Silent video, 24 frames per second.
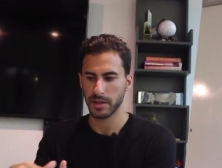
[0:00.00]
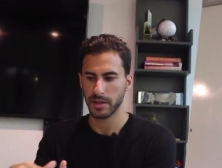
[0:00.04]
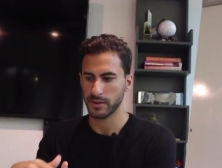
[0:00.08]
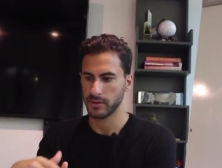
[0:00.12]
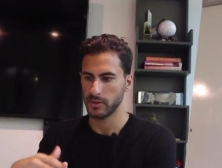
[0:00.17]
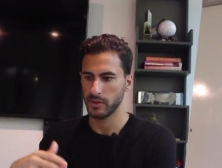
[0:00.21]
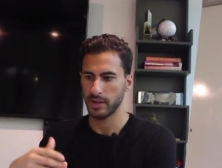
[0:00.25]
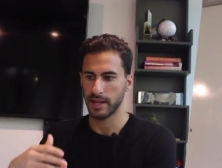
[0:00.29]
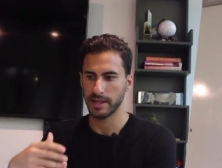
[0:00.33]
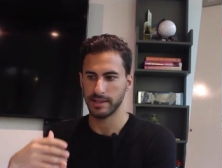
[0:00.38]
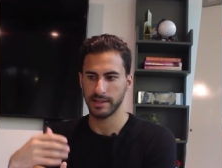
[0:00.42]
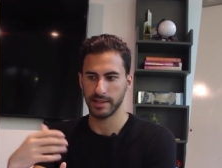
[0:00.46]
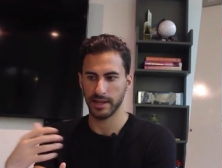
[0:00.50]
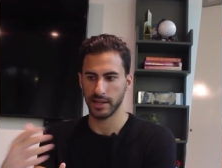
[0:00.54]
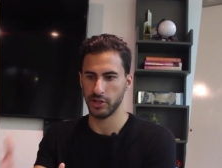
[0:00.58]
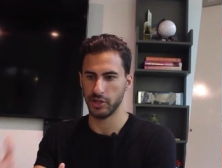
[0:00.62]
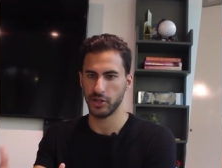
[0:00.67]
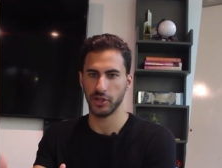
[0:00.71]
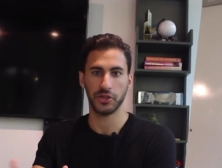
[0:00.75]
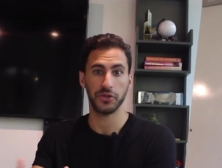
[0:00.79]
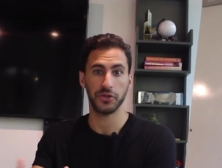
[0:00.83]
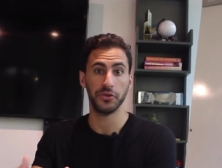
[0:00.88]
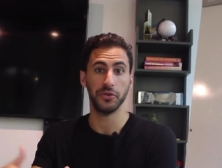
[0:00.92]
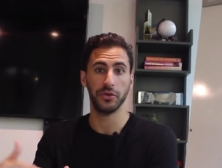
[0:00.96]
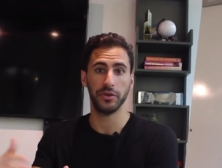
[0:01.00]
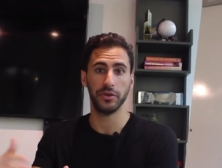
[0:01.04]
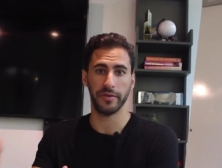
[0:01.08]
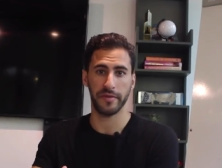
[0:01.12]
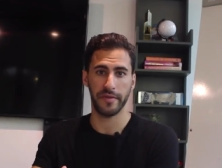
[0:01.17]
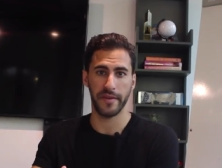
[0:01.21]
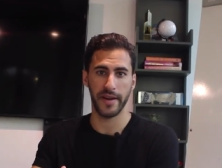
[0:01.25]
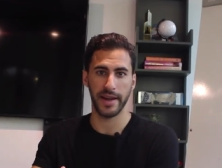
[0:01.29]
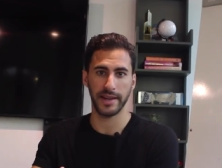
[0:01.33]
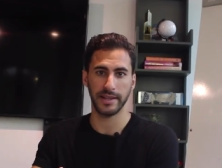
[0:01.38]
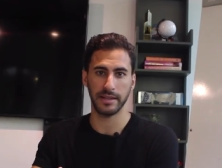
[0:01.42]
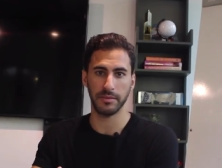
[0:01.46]
So let's say just doing
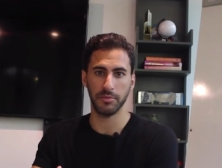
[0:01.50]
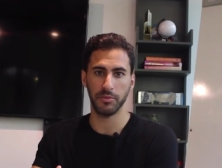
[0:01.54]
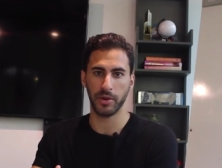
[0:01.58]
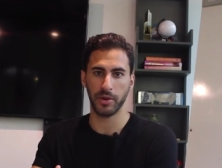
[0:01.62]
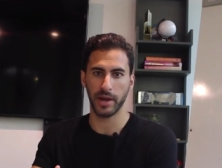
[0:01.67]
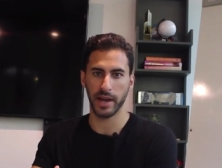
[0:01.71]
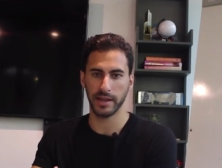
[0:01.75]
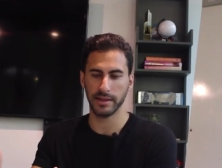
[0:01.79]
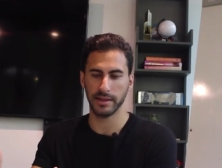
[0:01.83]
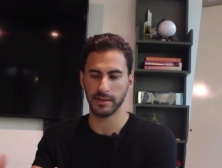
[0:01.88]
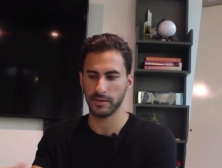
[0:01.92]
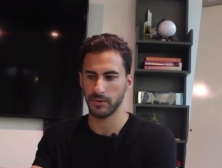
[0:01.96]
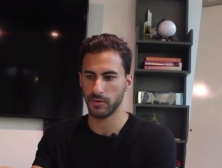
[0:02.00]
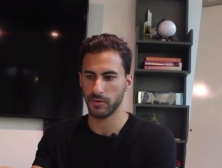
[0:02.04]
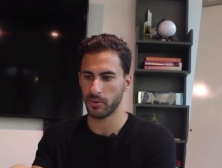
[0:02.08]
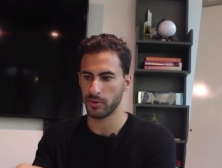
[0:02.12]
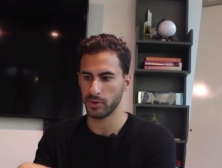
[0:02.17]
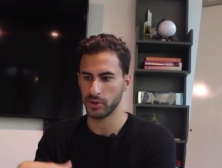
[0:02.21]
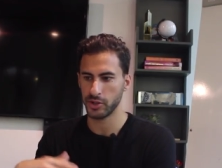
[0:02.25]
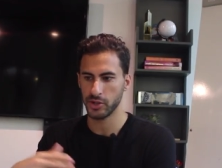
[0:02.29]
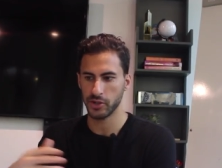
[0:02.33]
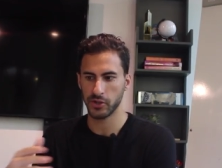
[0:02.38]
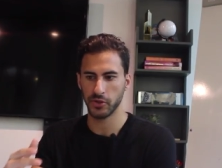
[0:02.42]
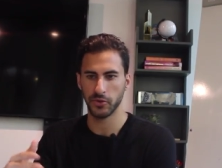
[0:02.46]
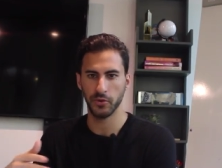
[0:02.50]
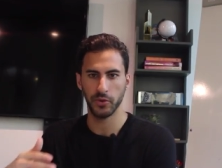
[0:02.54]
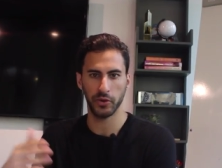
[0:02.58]
Facebook ads or just